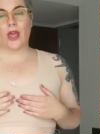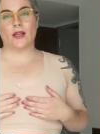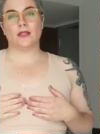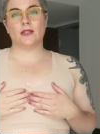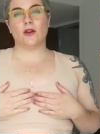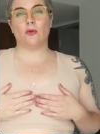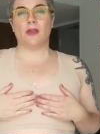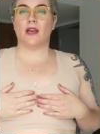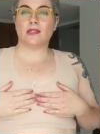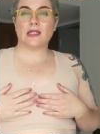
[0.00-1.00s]
Okay, so
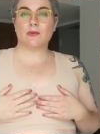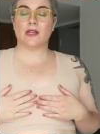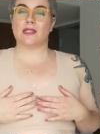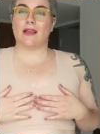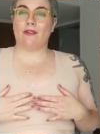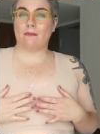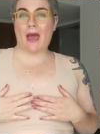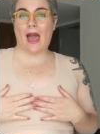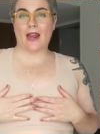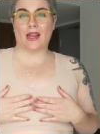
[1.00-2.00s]
because this one doesn't have any
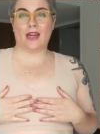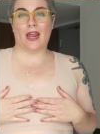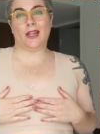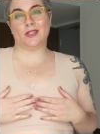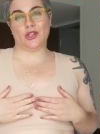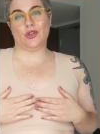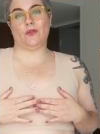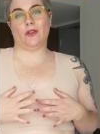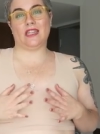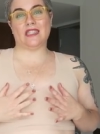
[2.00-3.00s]
padding and it's
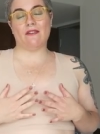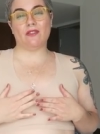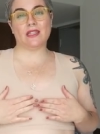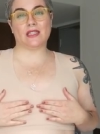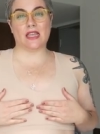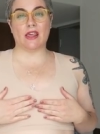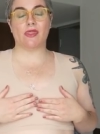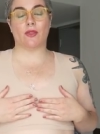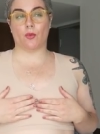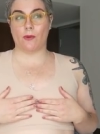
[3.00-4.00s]
nude, you can definitely see
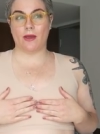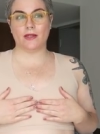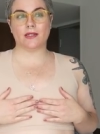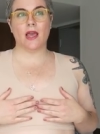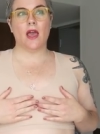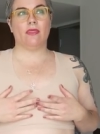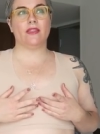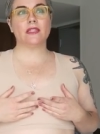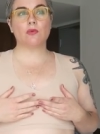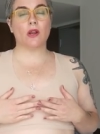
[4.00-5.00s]
through it.
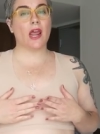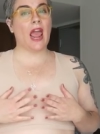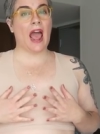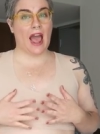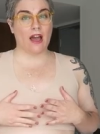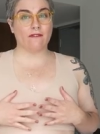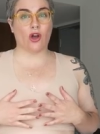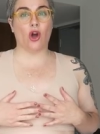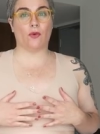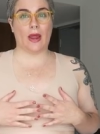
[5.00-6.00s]
This one I have
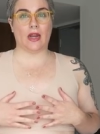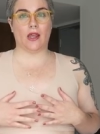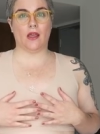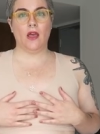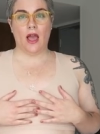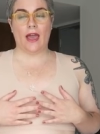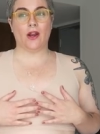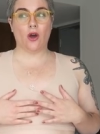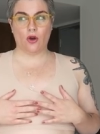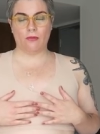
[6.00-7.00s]
already
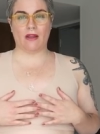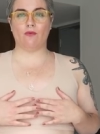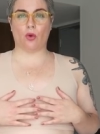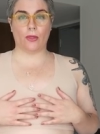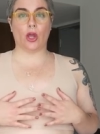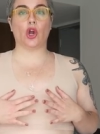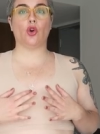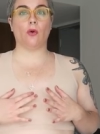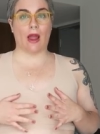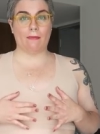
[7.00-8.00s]
at home and I've worn the
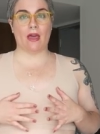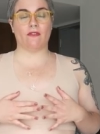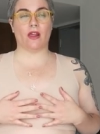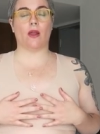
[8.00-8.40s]
crap out of it.